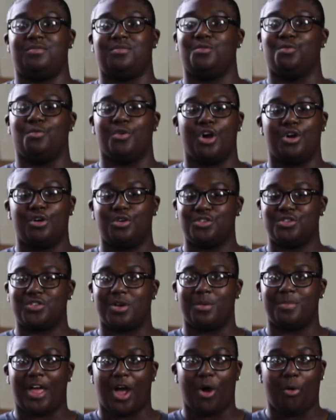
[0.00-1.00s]
rose
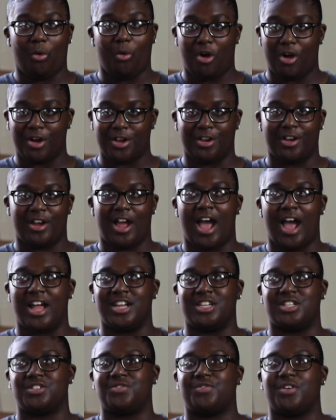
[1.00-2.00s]
from that water,
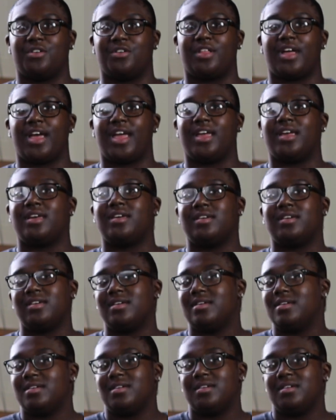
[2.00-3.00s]
I just felt like
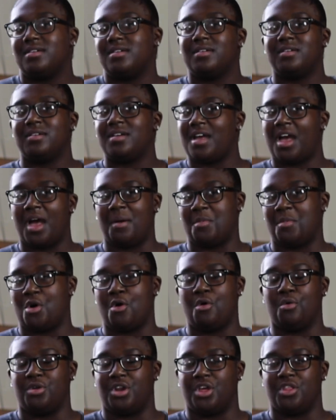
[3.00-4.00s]
I'm a
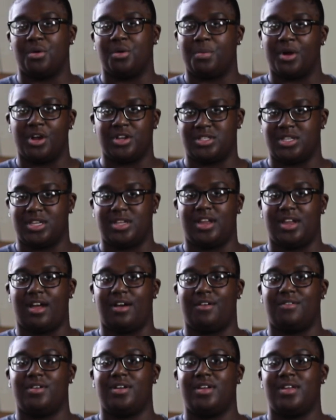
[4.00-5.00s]
whole nother person
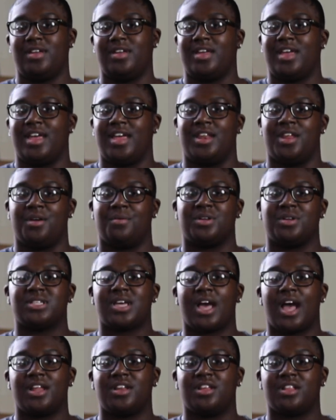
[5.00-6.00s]
now. And it was
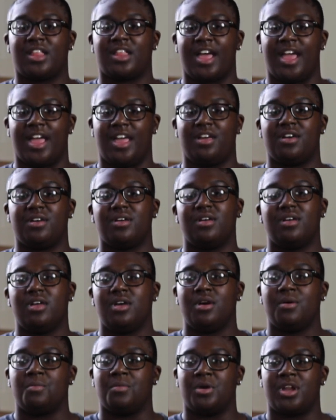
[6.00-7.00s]
kind of like,
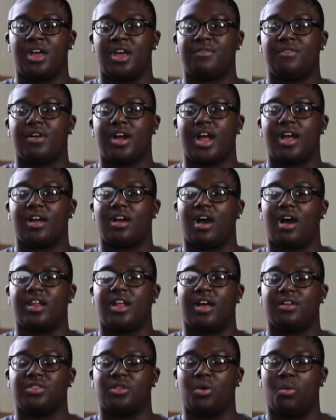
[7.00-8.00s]
whenever I got
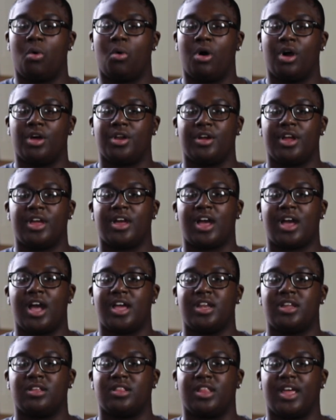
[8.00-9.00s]
out the water, it
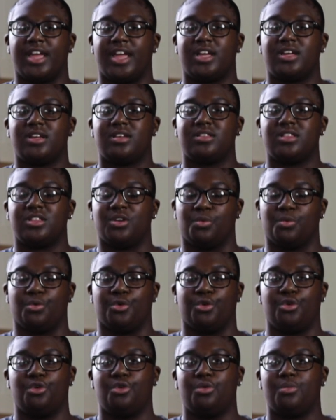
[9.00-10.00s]
kind of like, the
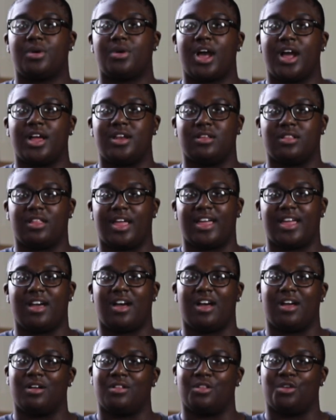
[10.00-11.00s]
room kind of like
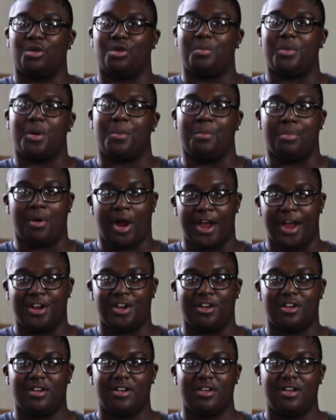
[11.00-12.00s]
got a little bit
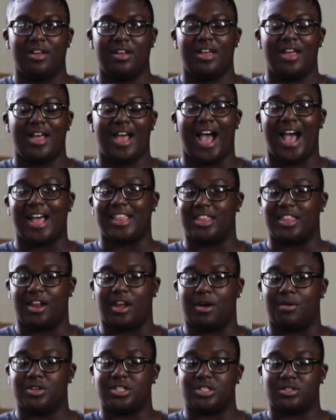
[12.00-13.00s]
brighter. I thought
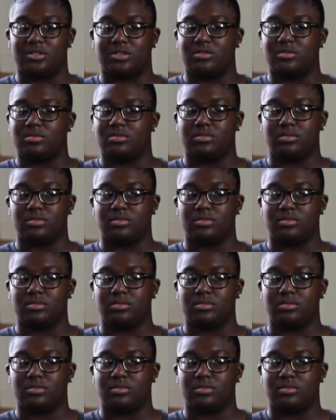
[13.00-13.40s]
I was